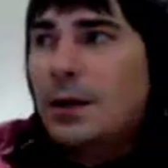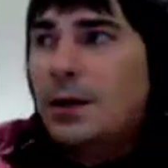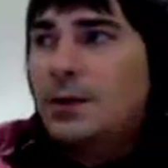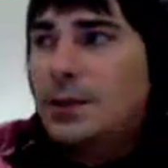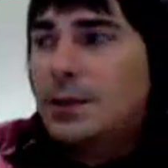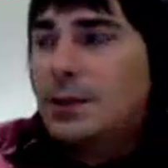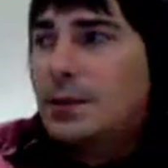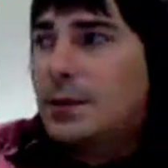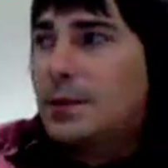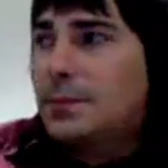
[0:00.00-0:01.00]
it's just
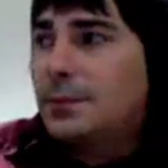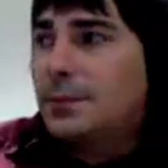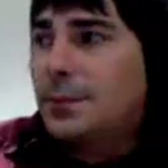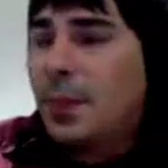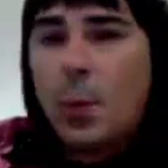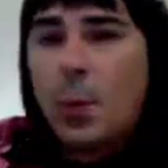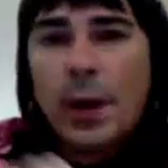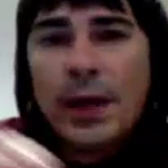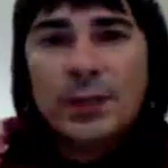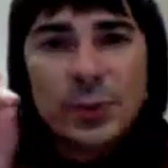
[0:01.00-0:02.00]
a
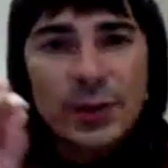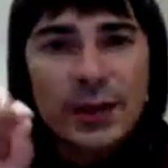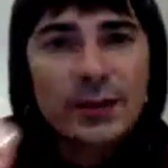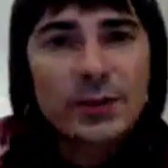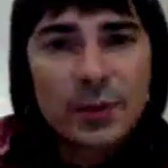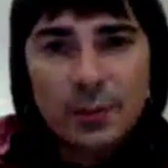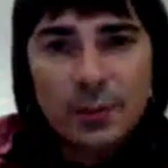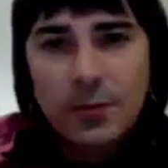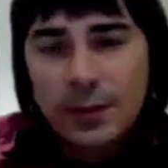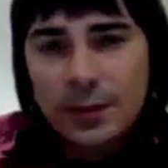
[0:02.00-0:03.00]
way to get to the
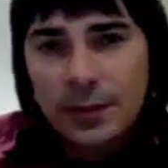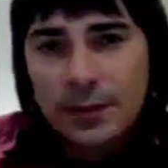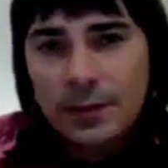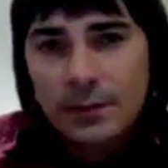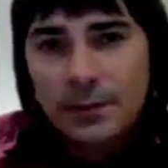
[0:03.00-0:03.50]
point.